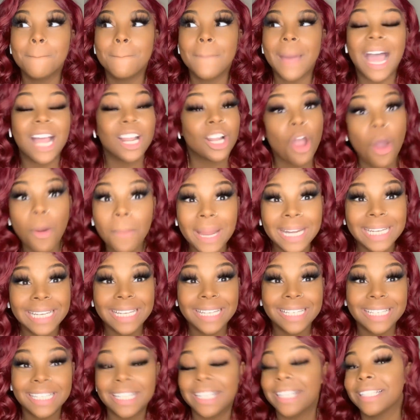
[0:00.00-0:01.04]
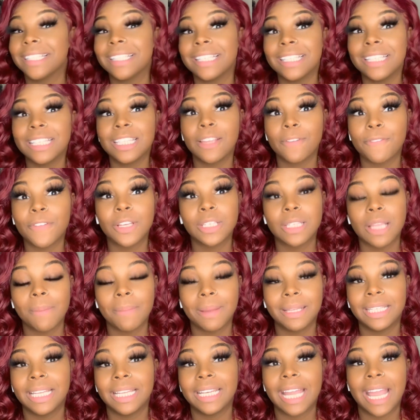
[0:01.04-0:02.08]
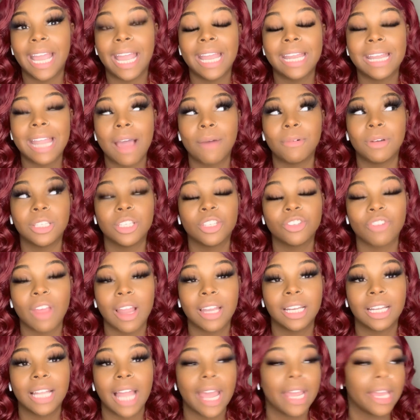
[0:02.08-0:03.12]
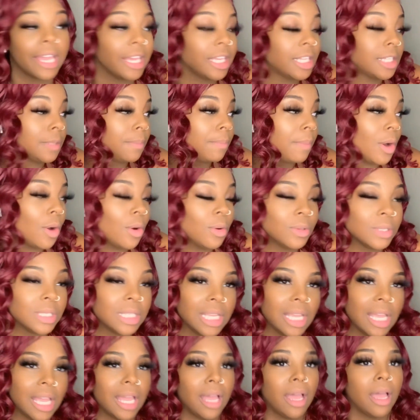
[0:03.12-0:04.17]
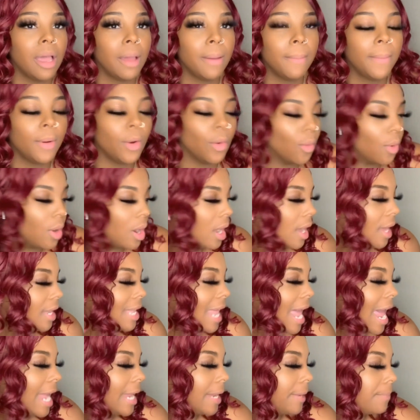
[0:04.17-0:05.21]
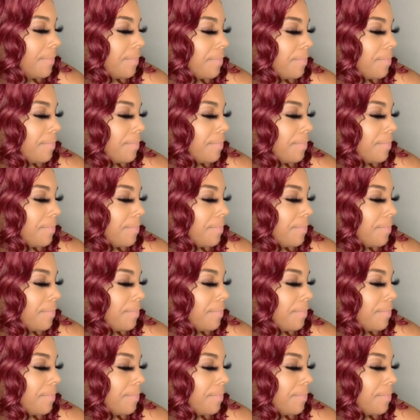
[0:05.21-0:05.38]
I hope I did good because this is the first time I did that, and I wasn't trying to like expose him or like